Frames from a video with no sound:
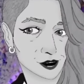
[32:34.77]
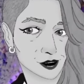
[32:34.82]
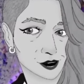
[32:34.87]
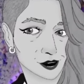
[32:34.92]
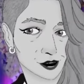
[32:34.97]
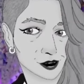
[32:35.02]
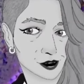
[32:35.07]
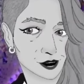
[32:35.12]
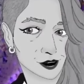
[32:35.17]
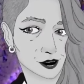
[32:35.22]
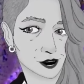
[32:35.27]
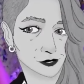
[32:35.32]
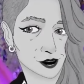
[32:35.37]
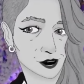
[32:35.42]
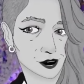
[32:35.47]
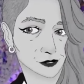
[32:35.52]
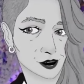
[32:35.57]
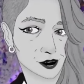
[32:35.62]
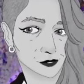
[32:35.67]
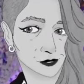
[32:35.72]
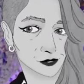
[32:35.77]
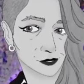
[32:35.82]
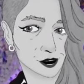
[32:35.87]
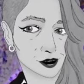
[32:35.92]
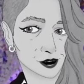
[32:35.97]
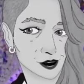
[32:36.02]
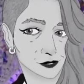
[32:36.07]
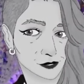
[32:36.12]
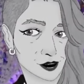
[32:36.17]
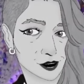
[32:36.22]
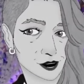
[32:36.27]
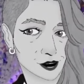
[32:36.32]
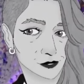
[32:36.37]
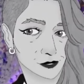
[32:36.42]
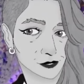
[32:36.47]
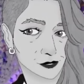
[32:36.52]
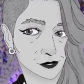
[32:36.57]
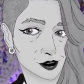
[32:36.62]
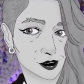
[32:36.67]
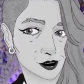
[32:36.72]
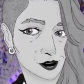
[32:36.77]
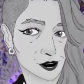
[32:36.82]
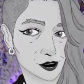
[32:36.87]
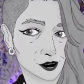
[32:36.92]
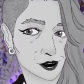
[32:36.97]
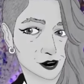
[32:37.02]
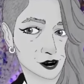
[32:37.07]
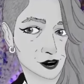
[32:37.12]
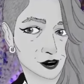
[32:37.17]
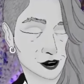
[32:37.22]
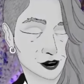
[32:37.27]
and now the two just like don't work super well together